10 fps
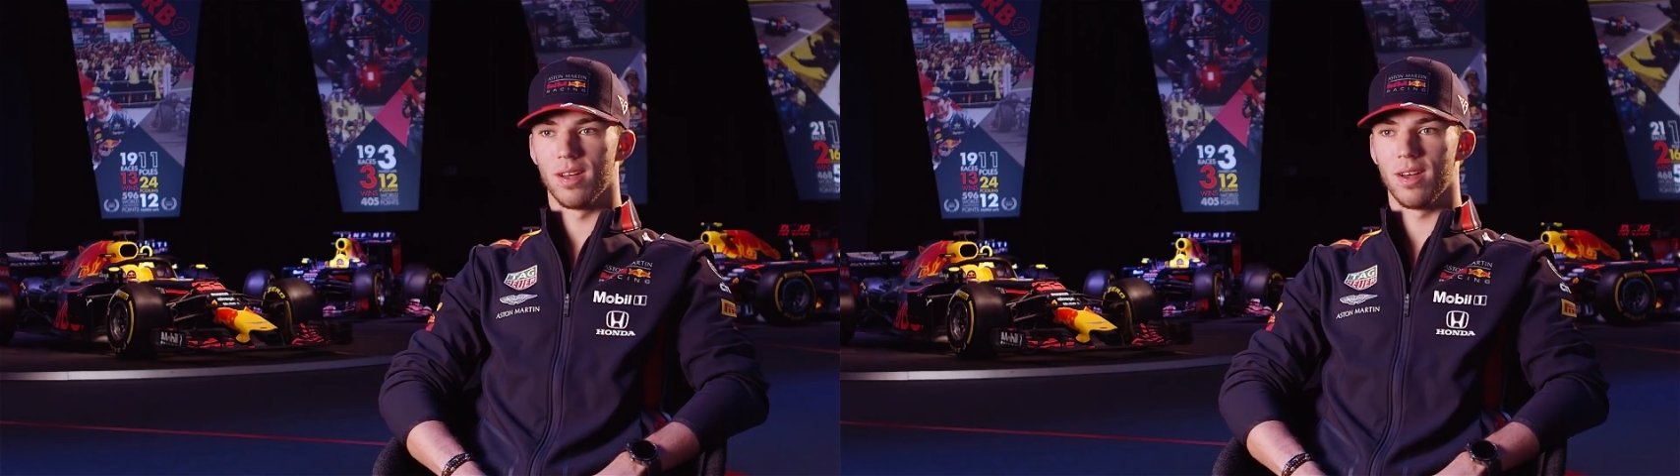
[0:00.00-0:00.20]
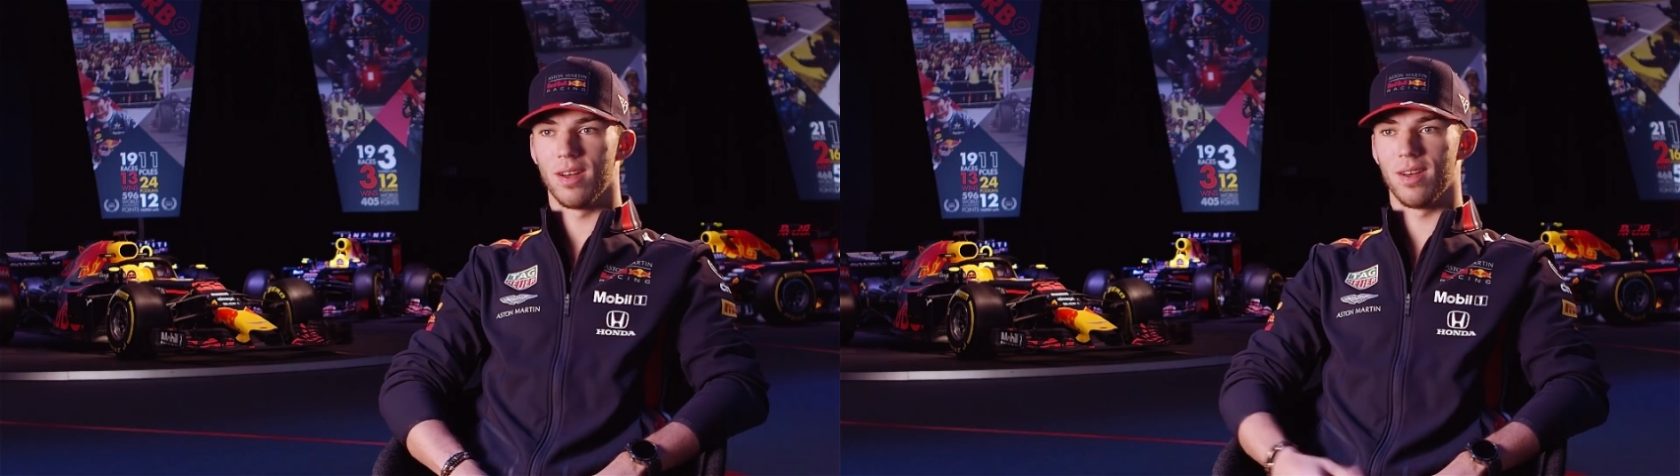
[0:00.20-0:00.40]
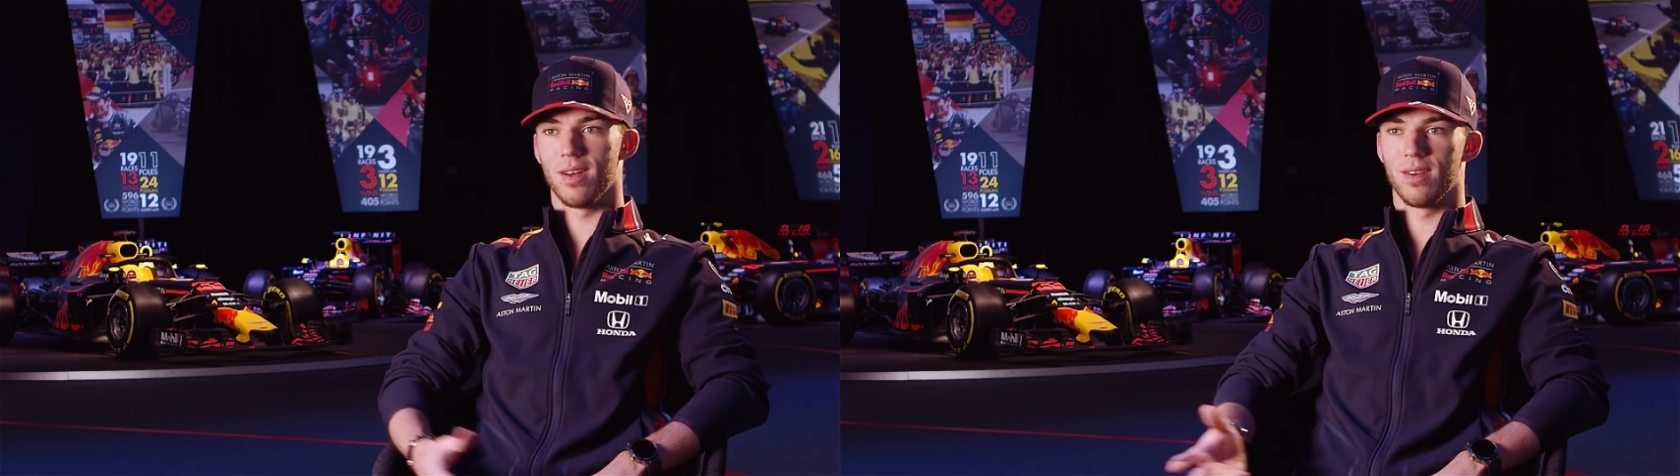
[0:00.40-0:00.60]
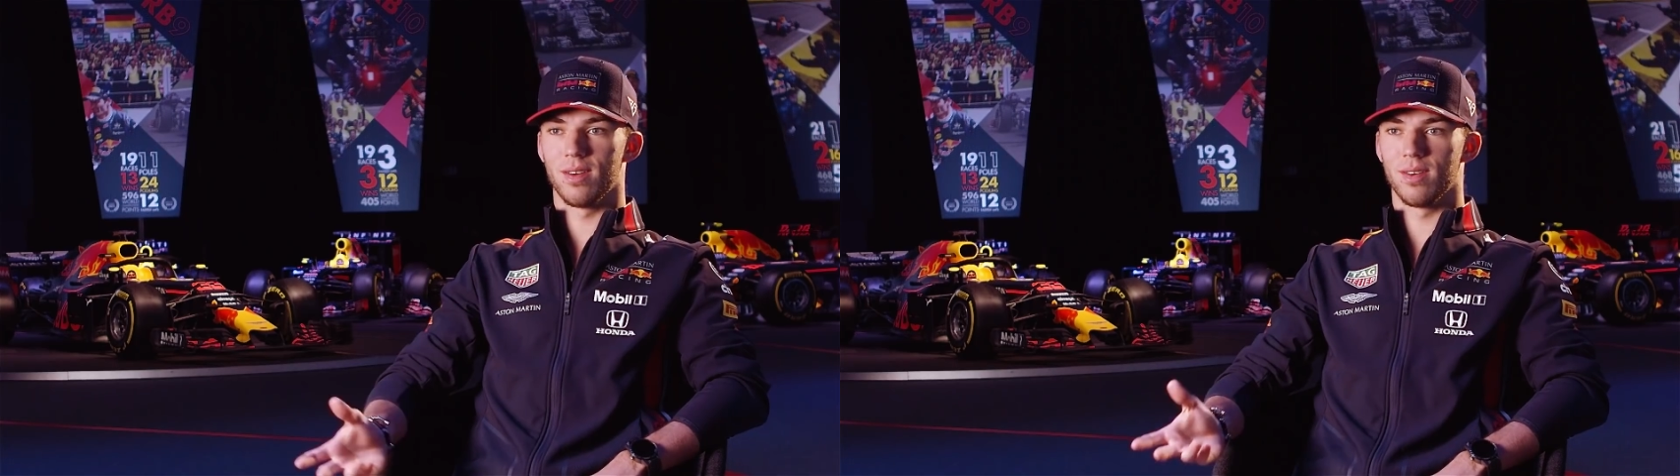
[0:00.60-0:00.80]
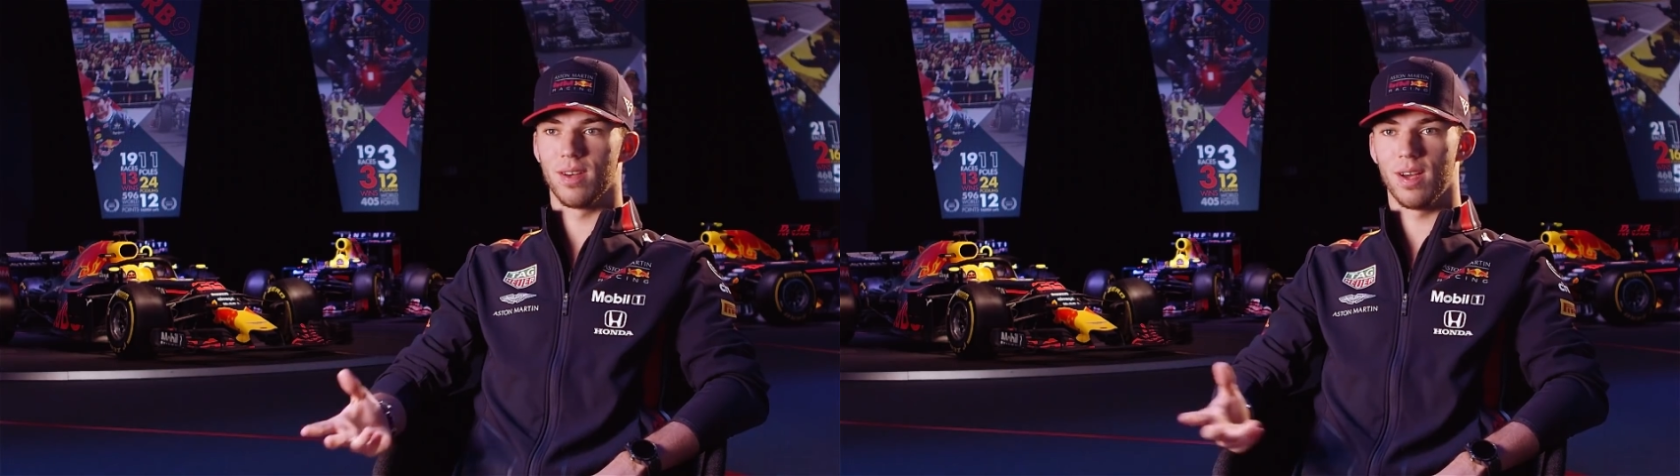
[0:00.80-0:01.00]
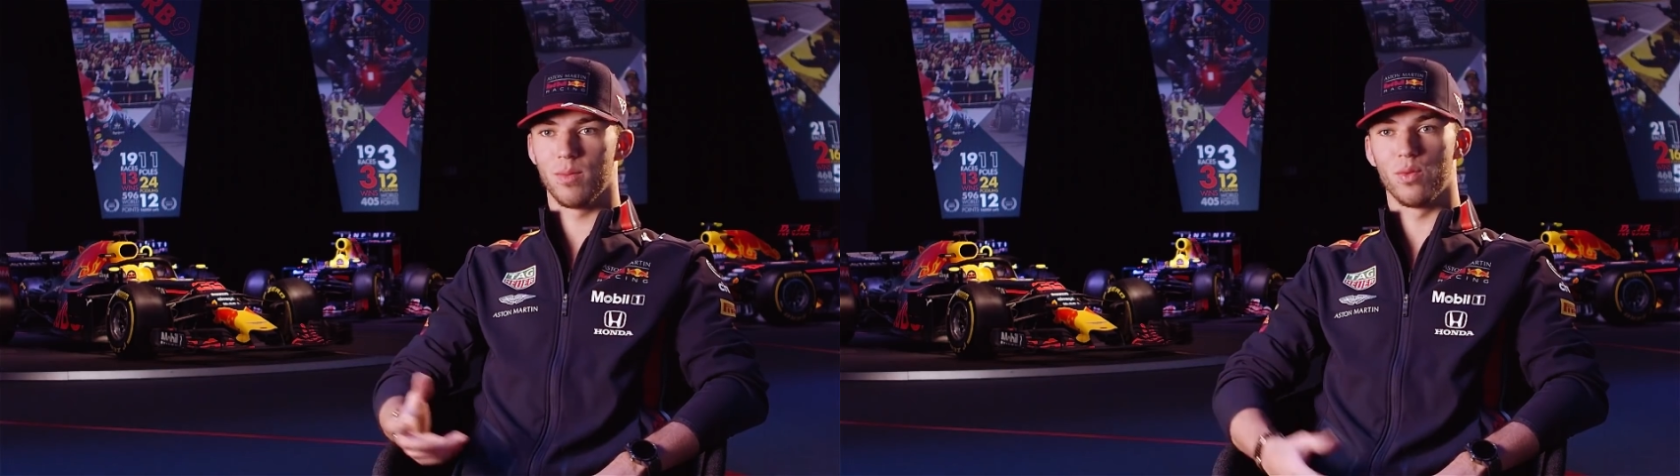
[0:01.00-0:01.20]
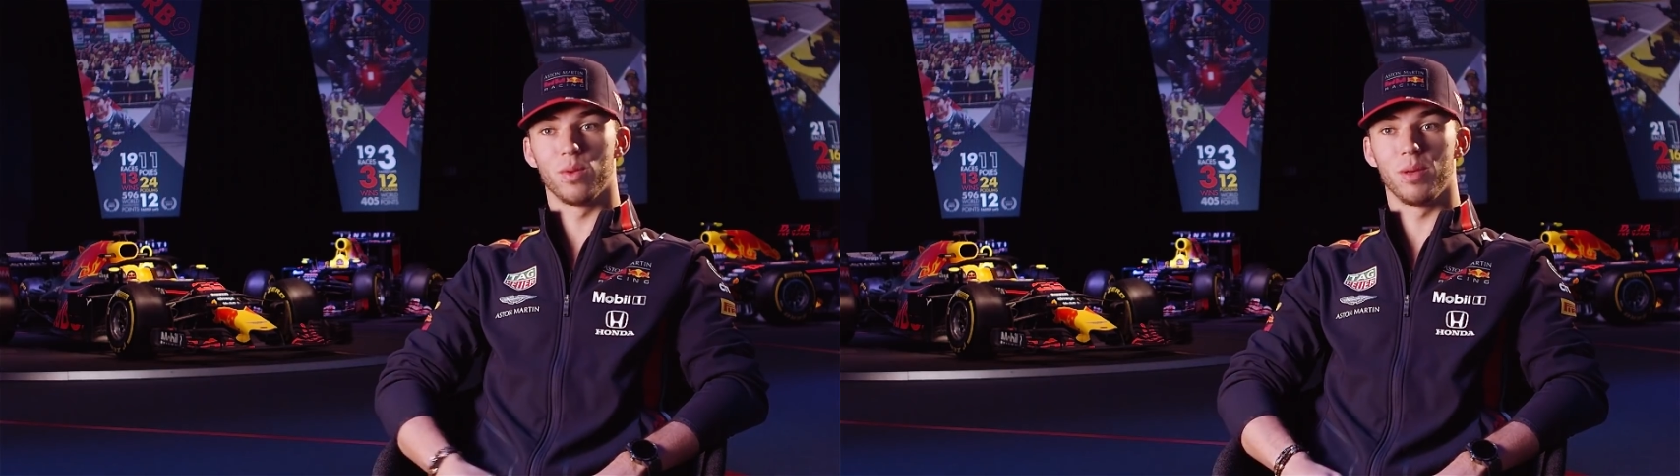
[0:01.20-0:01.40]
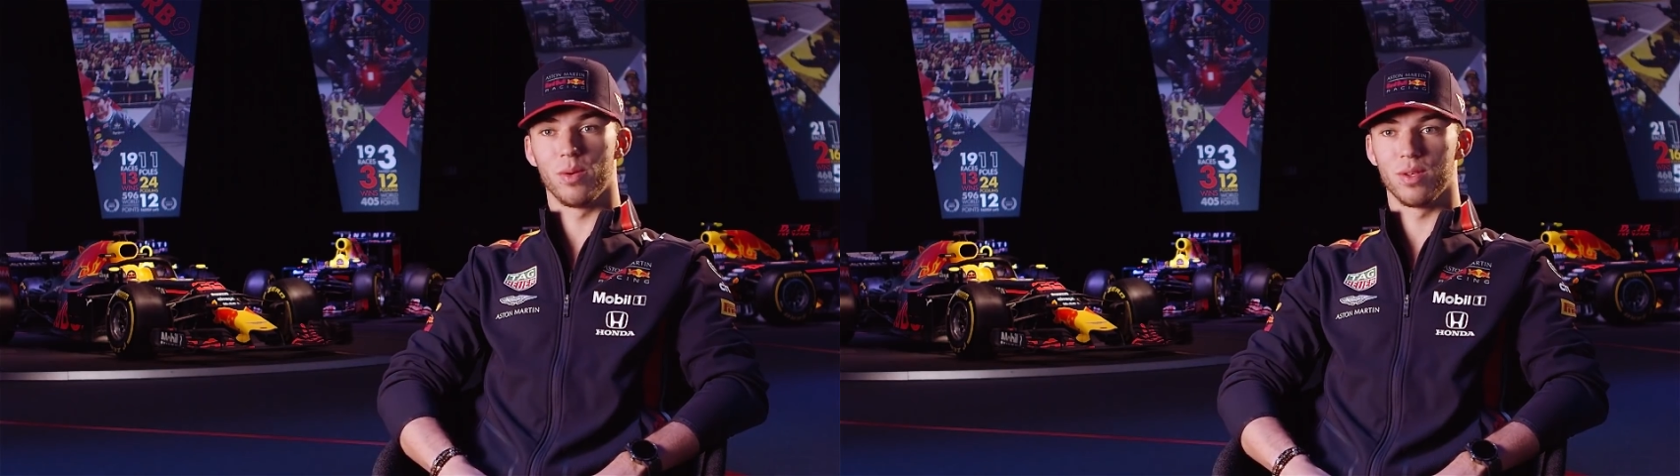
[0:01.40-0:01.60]
I
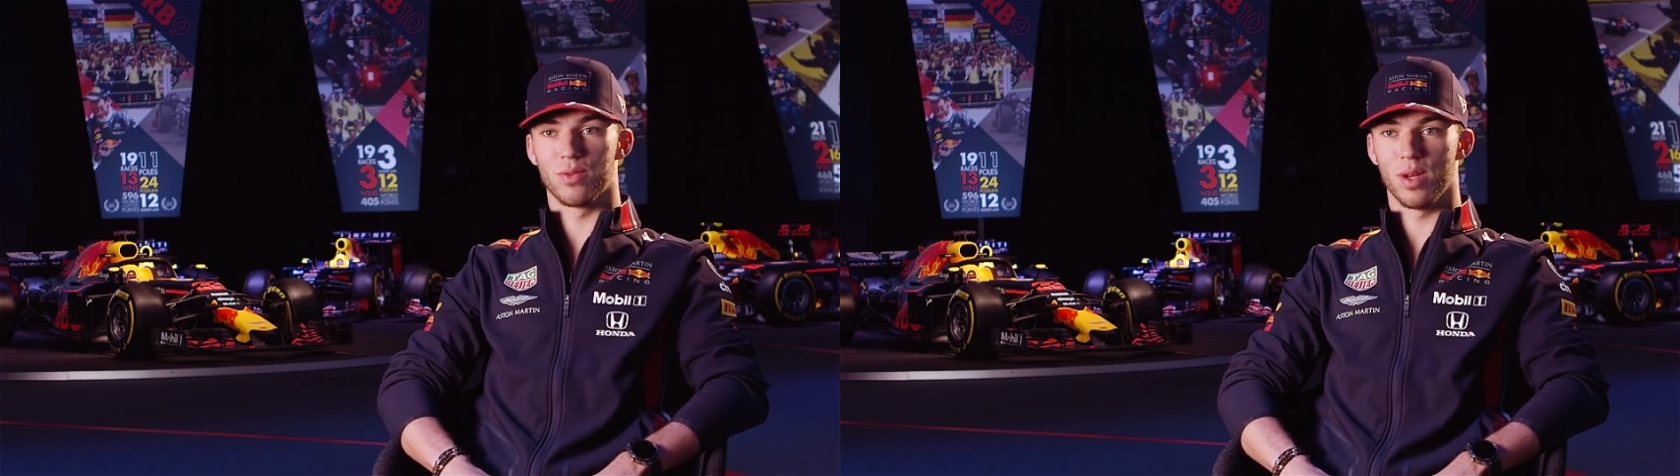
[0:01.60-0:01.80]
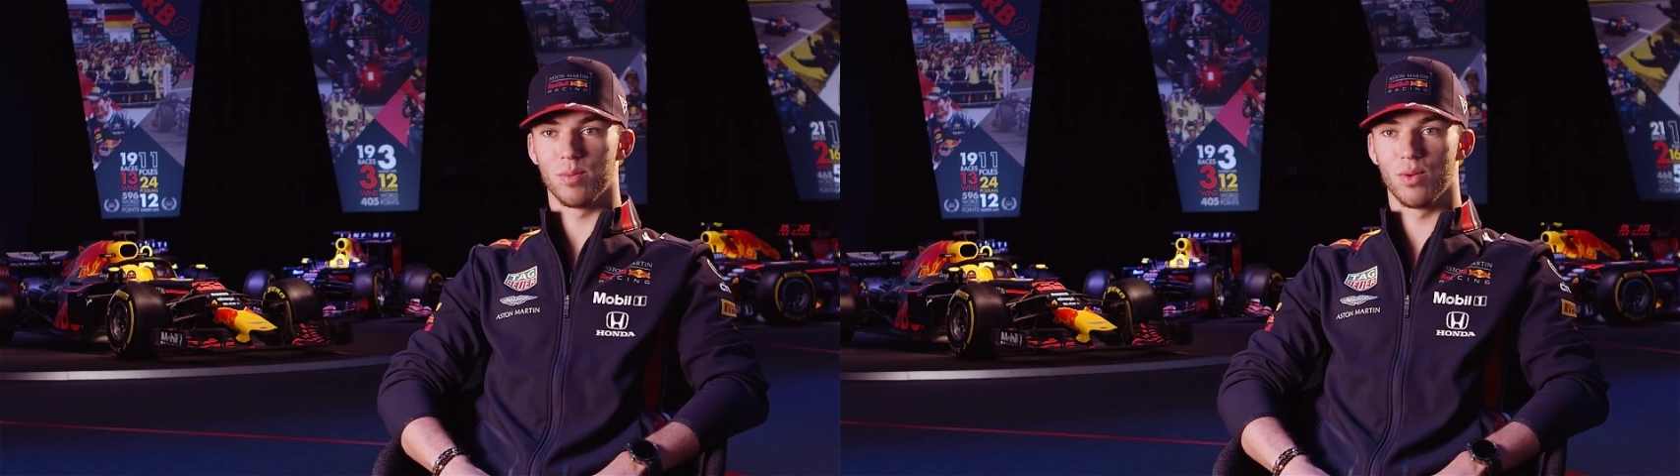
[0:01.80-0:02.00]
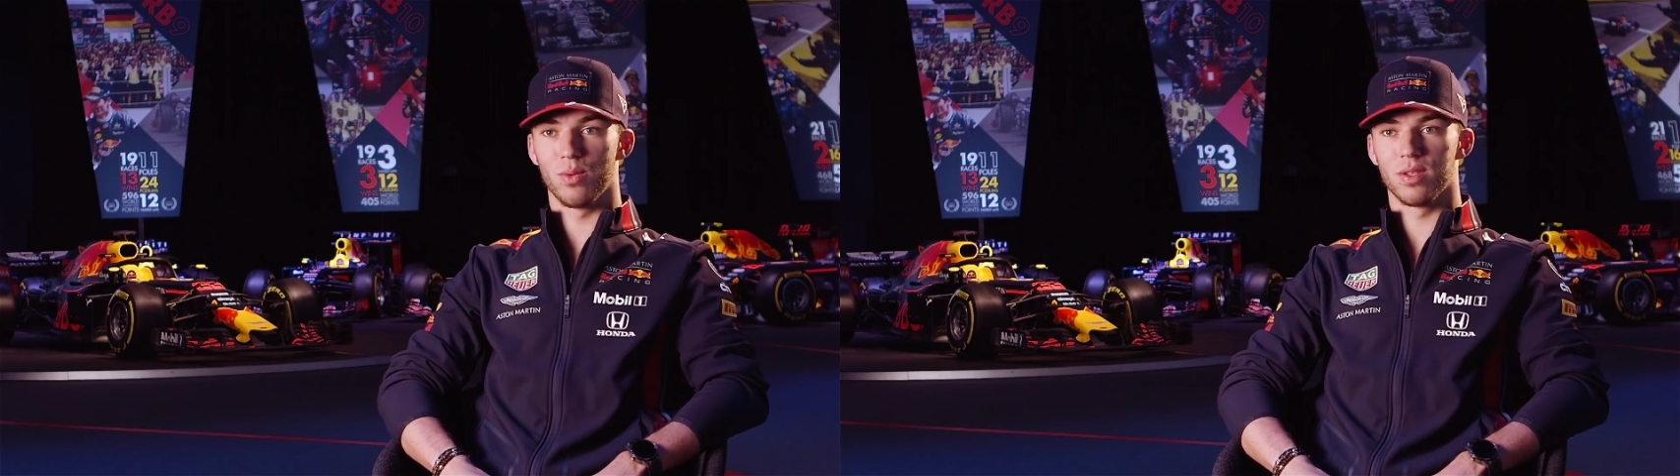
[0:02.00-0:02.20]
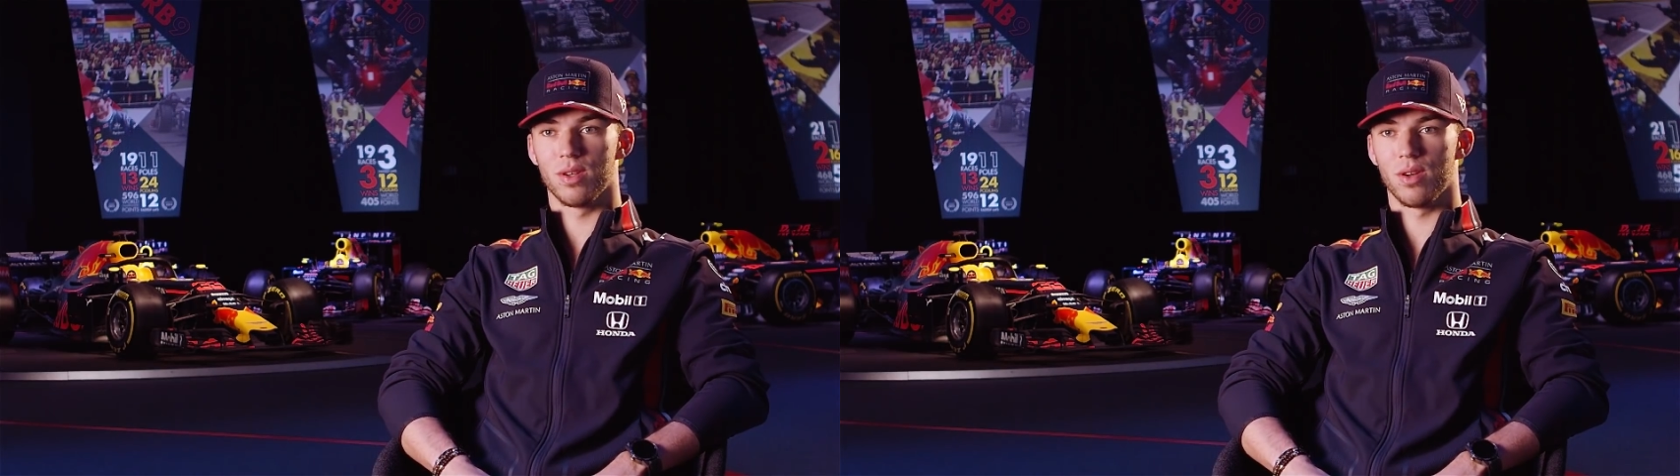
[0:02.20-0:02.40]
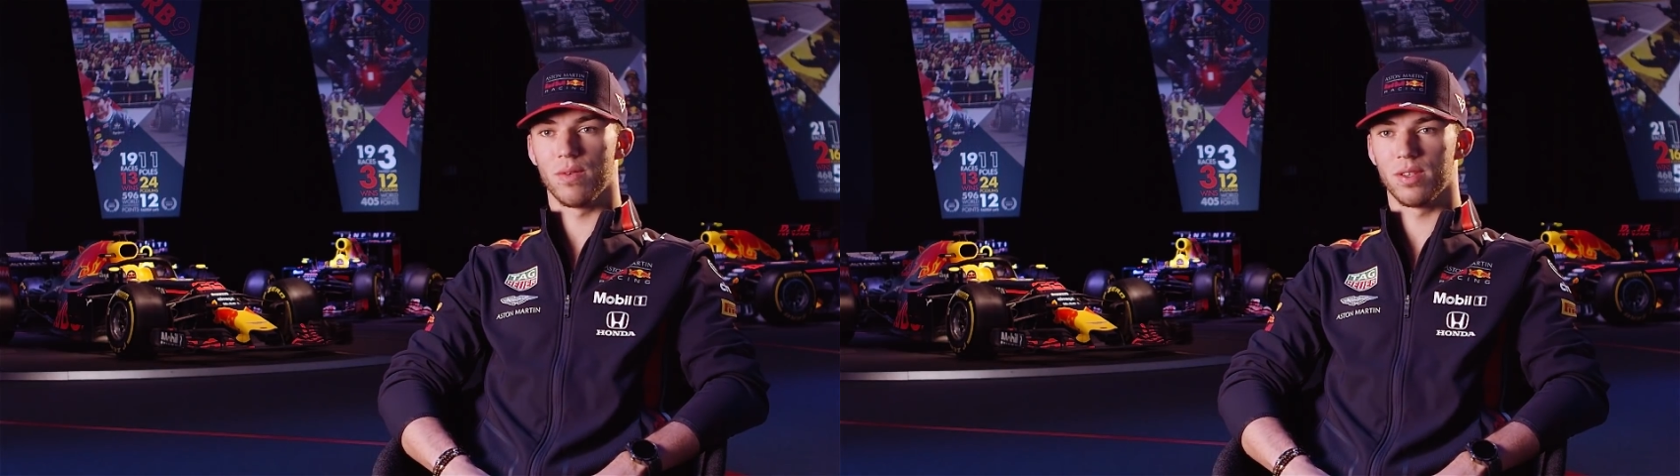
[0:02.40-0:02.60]
will be with Red Bull with a lot of